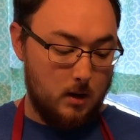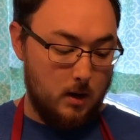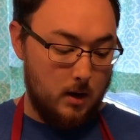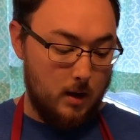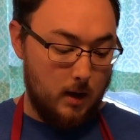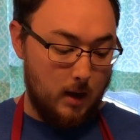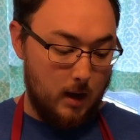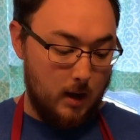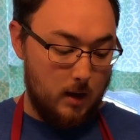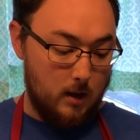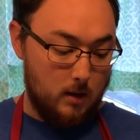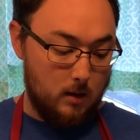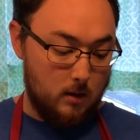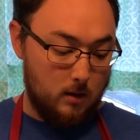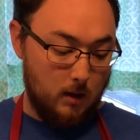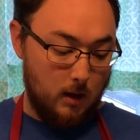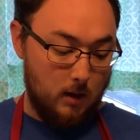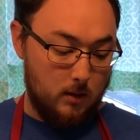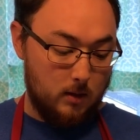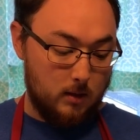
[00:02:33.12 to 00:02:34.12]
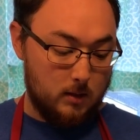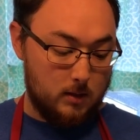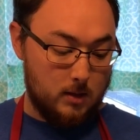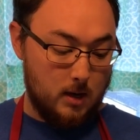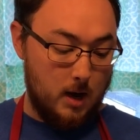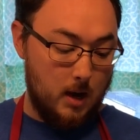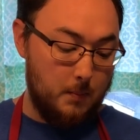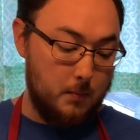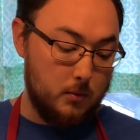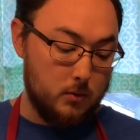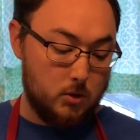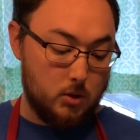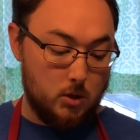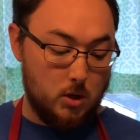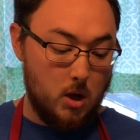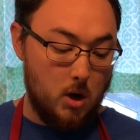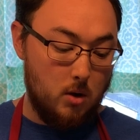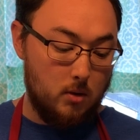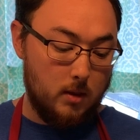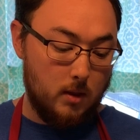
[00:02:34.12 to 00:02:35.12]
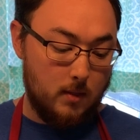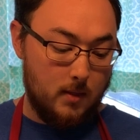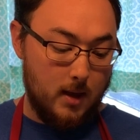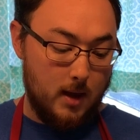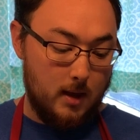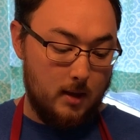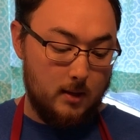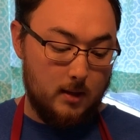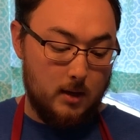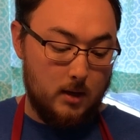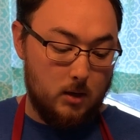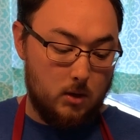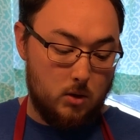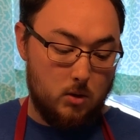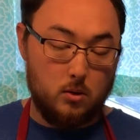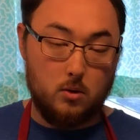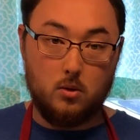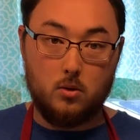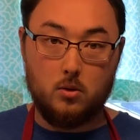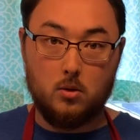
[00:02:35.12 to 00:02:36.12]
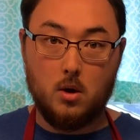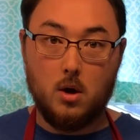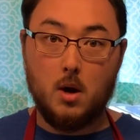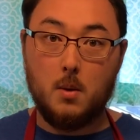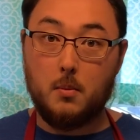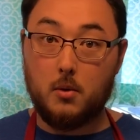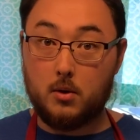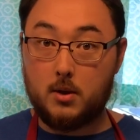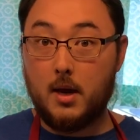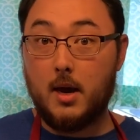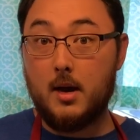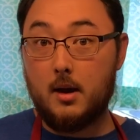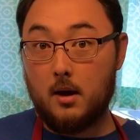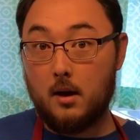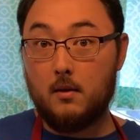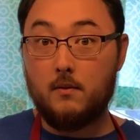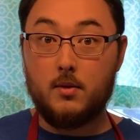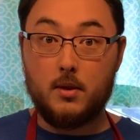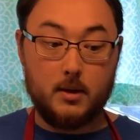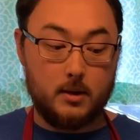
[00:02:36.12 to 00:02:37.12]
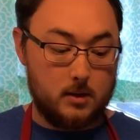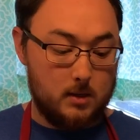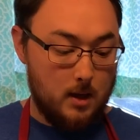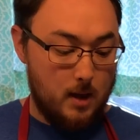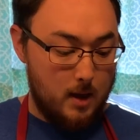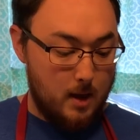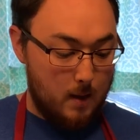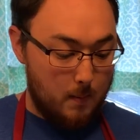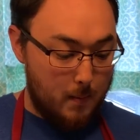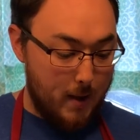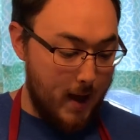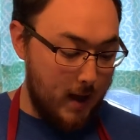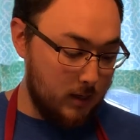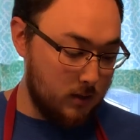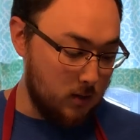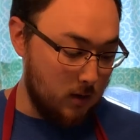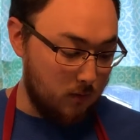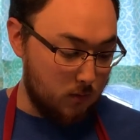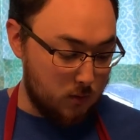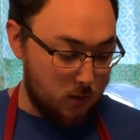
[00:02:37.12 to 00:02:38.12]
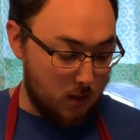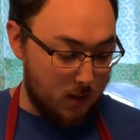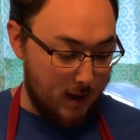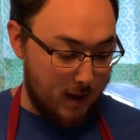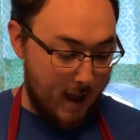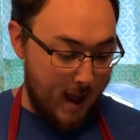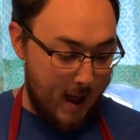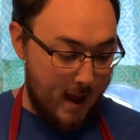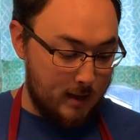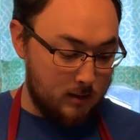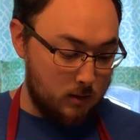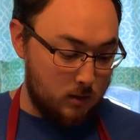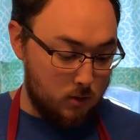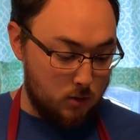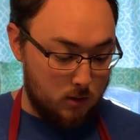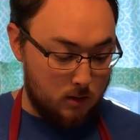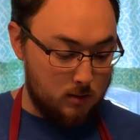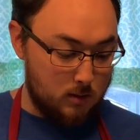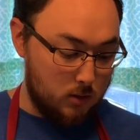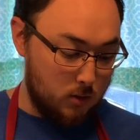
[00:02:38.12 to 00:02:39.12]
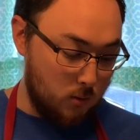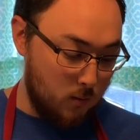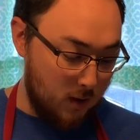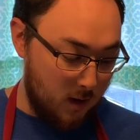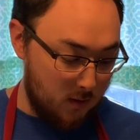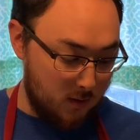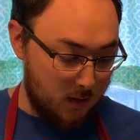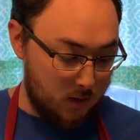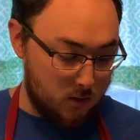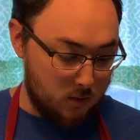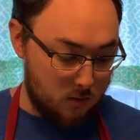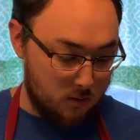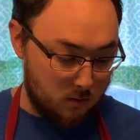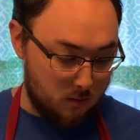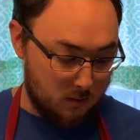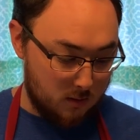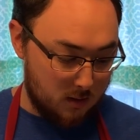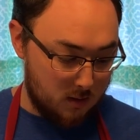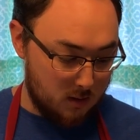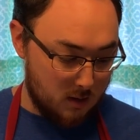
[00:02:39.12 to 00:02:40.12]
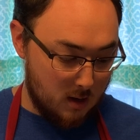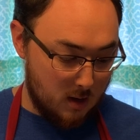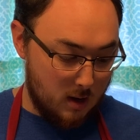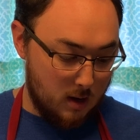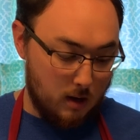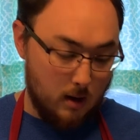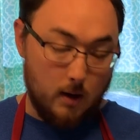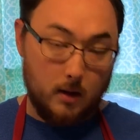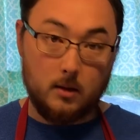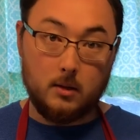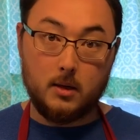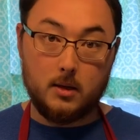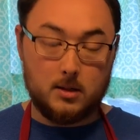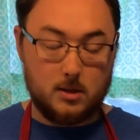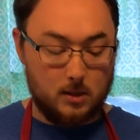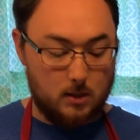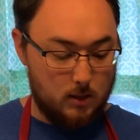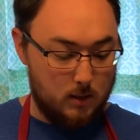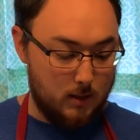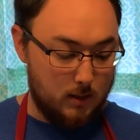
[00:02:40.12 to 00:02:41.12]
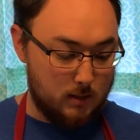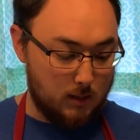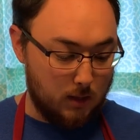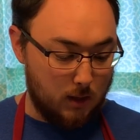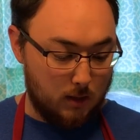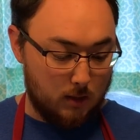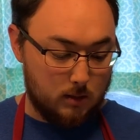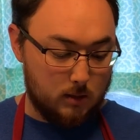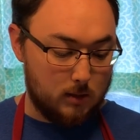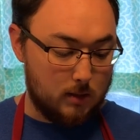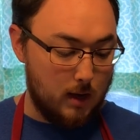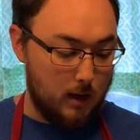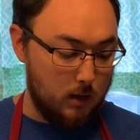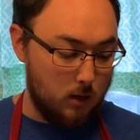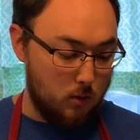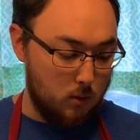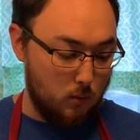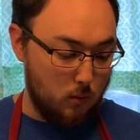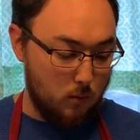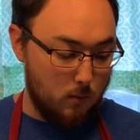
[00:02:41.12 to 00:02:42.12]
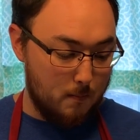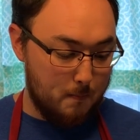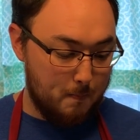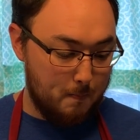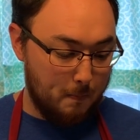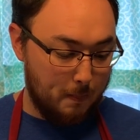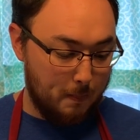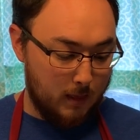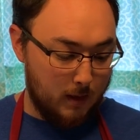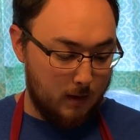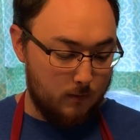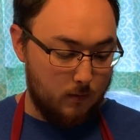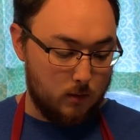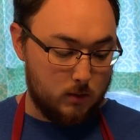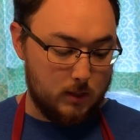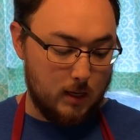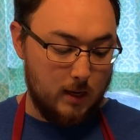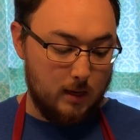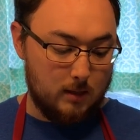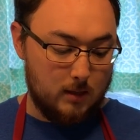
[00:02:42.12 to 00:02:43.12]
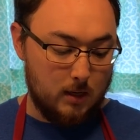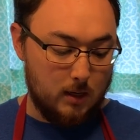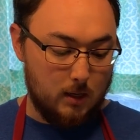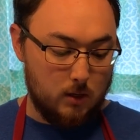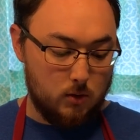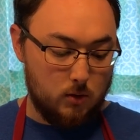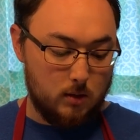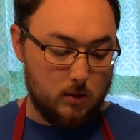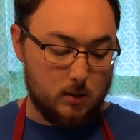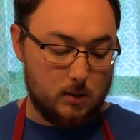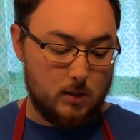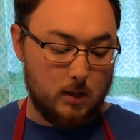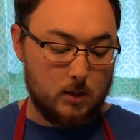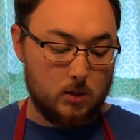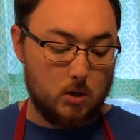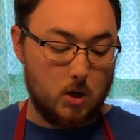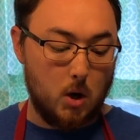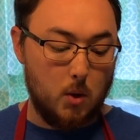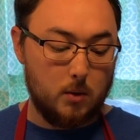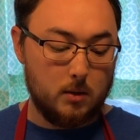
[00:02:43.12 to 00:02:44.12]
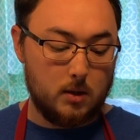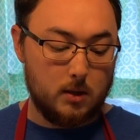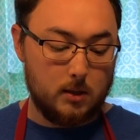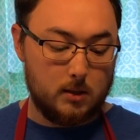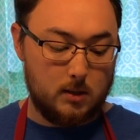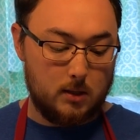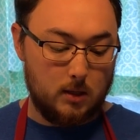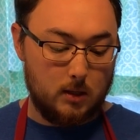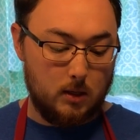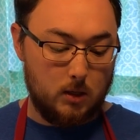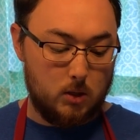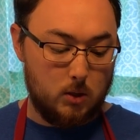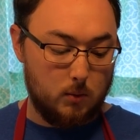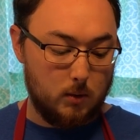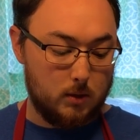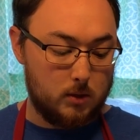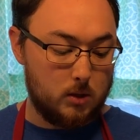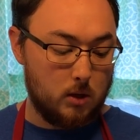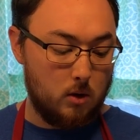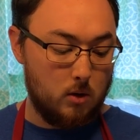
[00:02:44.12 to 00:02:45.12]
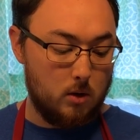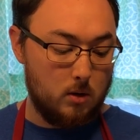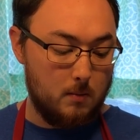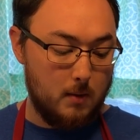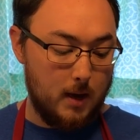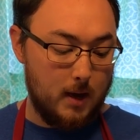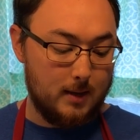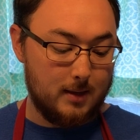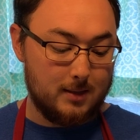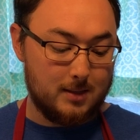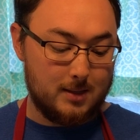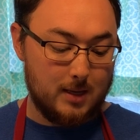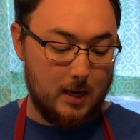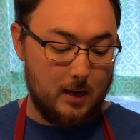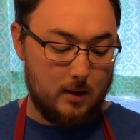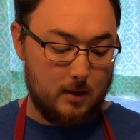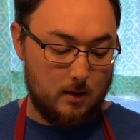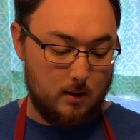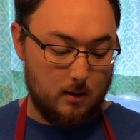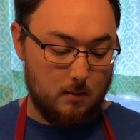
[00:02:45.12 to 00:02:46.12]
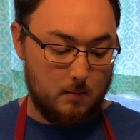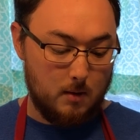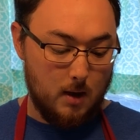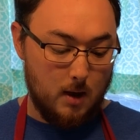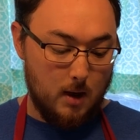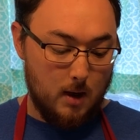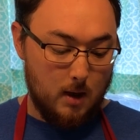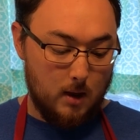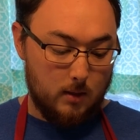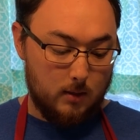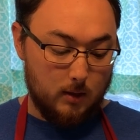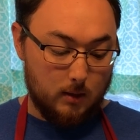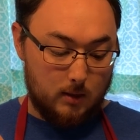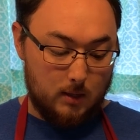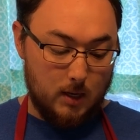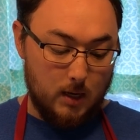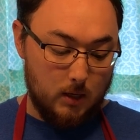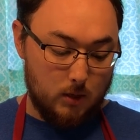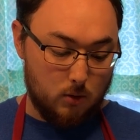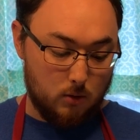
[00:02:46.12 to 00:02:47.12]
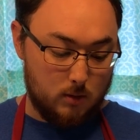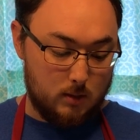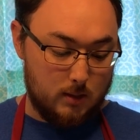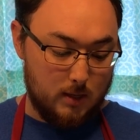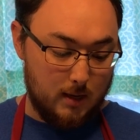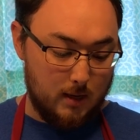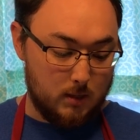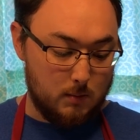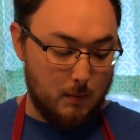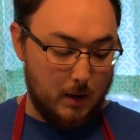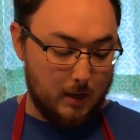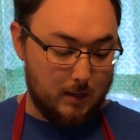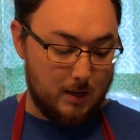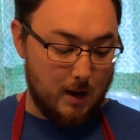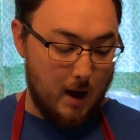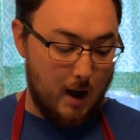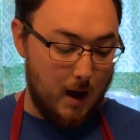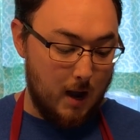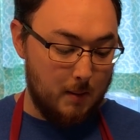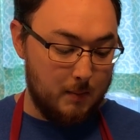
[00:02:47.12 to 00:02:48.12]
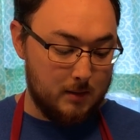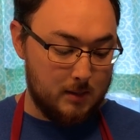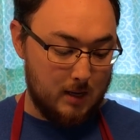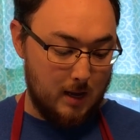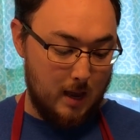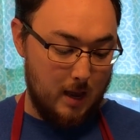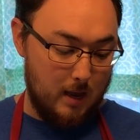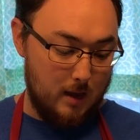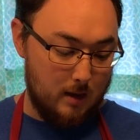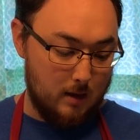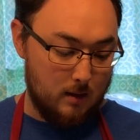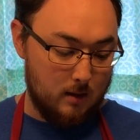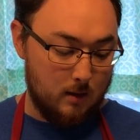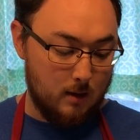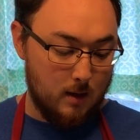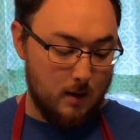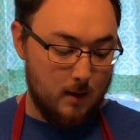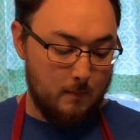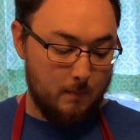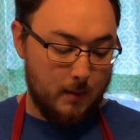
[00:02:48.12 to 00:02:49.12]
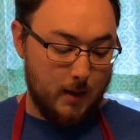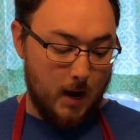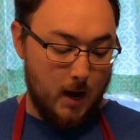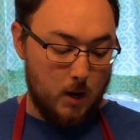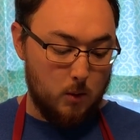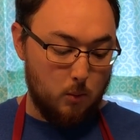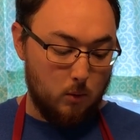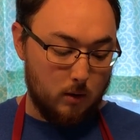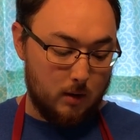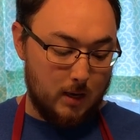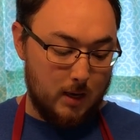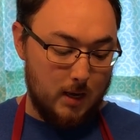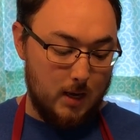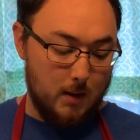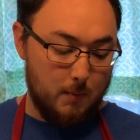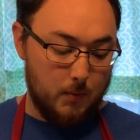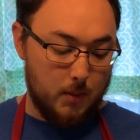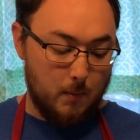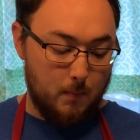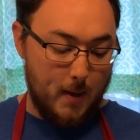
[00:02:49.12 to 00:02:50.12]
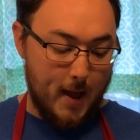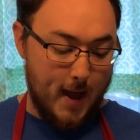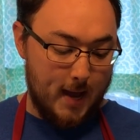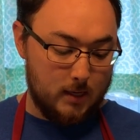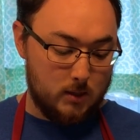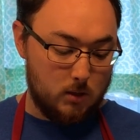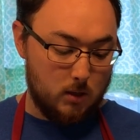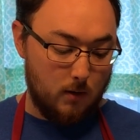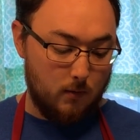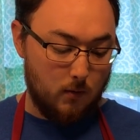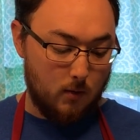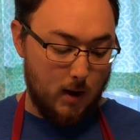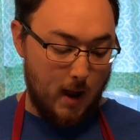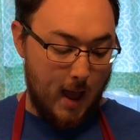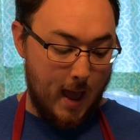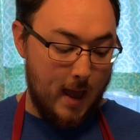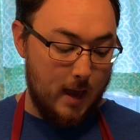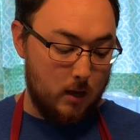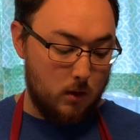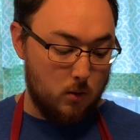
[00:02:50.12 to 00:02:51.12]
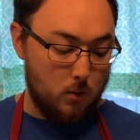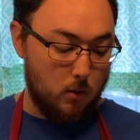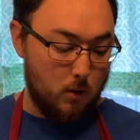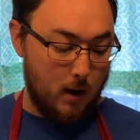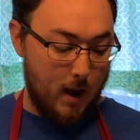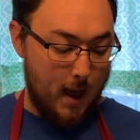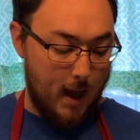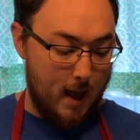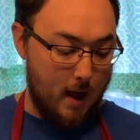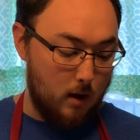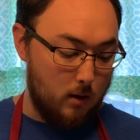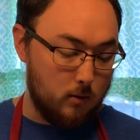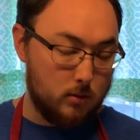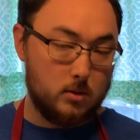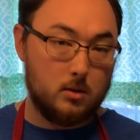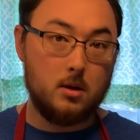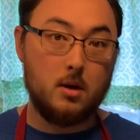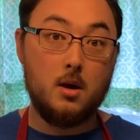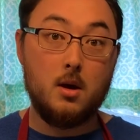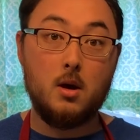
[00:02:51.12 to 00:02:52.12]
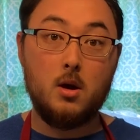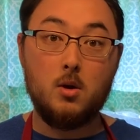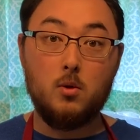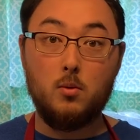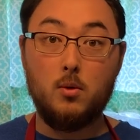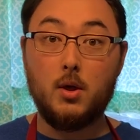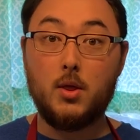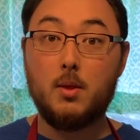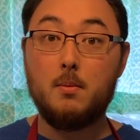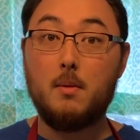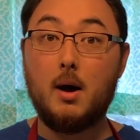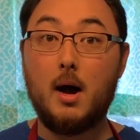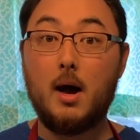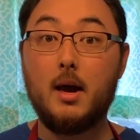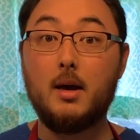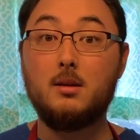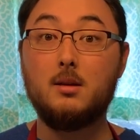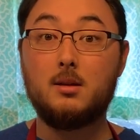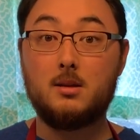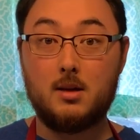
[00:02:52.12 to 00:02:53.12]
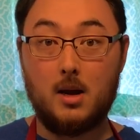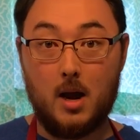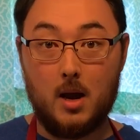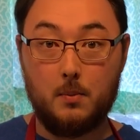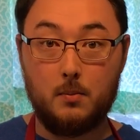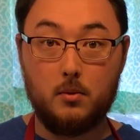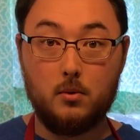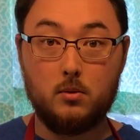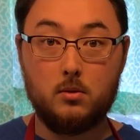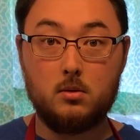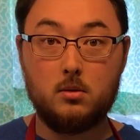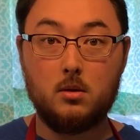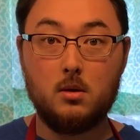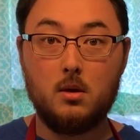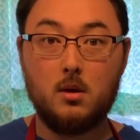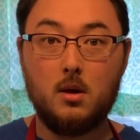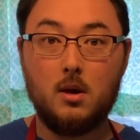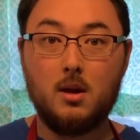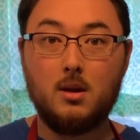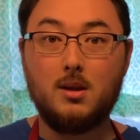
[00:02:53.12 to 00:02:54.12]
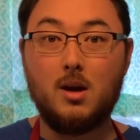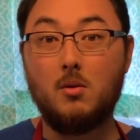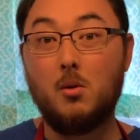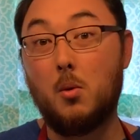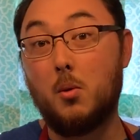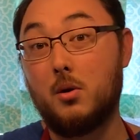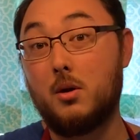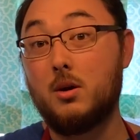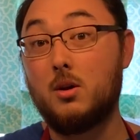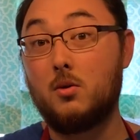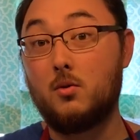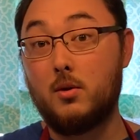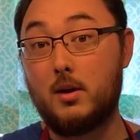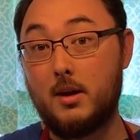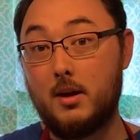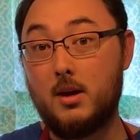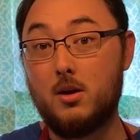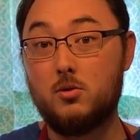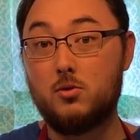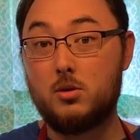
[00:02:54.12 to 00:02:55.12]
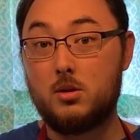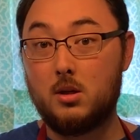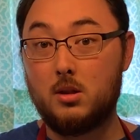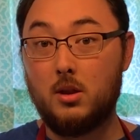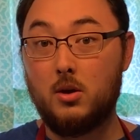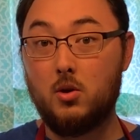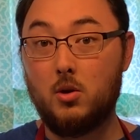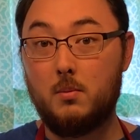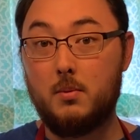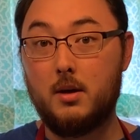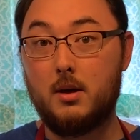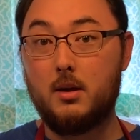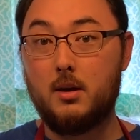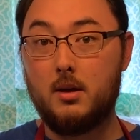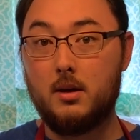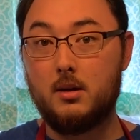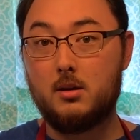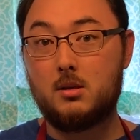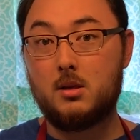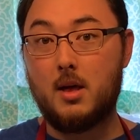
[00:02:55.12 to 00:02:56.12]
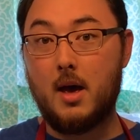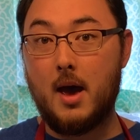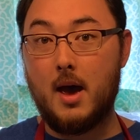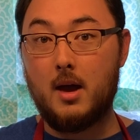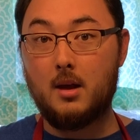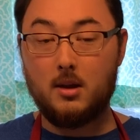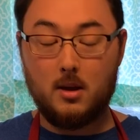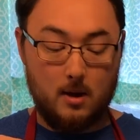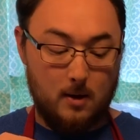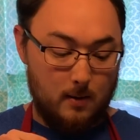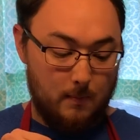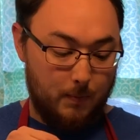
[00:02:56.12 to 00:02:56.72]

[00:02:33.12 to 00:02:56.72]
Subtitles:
and the disciples know that they need to partake of this Passover. So they ask Jesus where they should do it. And listen to this. I think this is kind of cool. Verse 18, Jesus says, "Go into the city to a certain man and say to him, 'The teacher says, my time is at hand. I will keep the Passover at your house with my disciples.'" Now, what we're going to read here in just a little bit is that